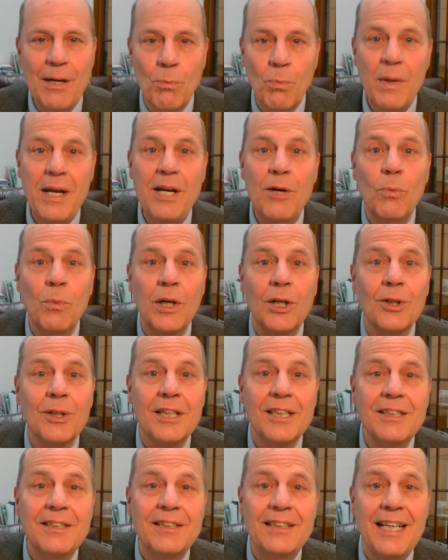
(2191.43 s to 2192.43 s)
We will
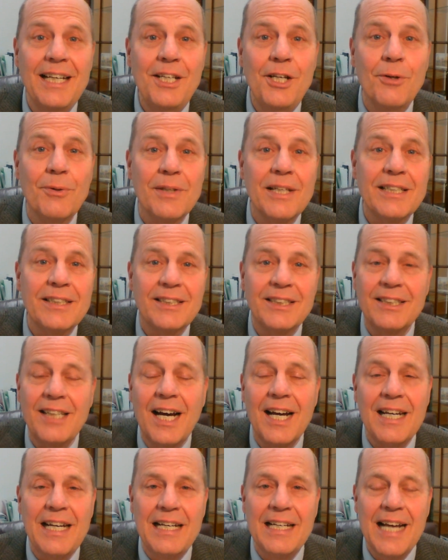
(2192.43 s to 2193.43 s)
continue this
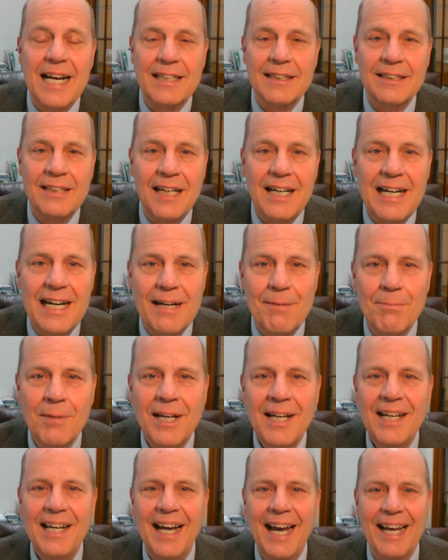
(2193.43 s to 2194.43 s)
study next time,
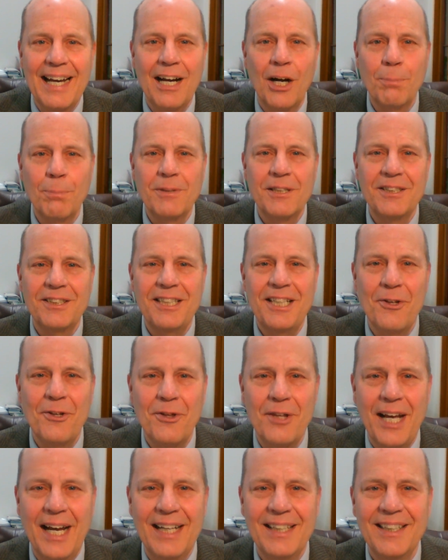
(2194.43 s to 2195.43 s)
and I hope to see you
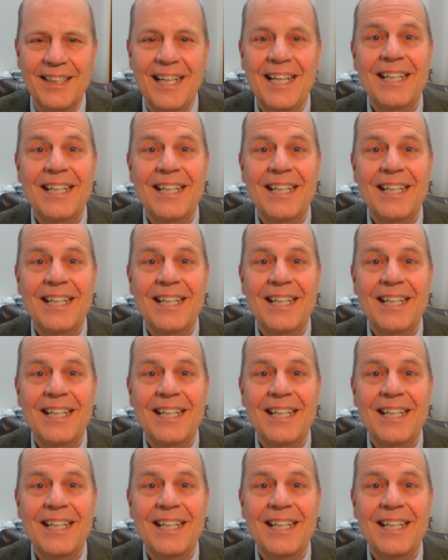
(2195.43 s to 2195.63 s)
then.